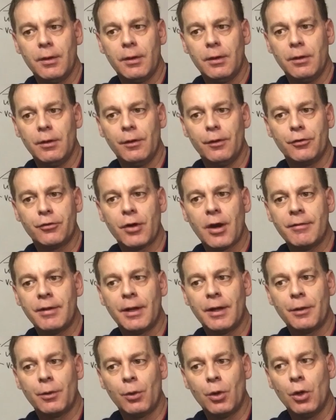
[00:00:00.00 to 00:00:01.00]
They're driving
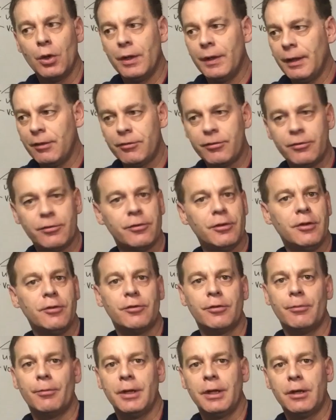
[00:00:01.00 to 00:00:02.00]
down the road and they see
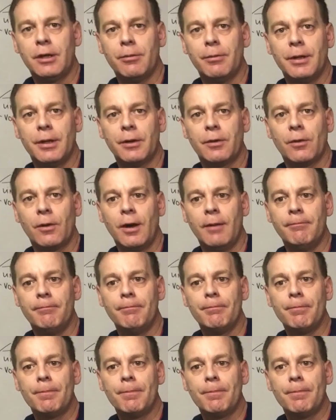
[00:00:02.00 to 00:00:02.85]
somebody commit a crime.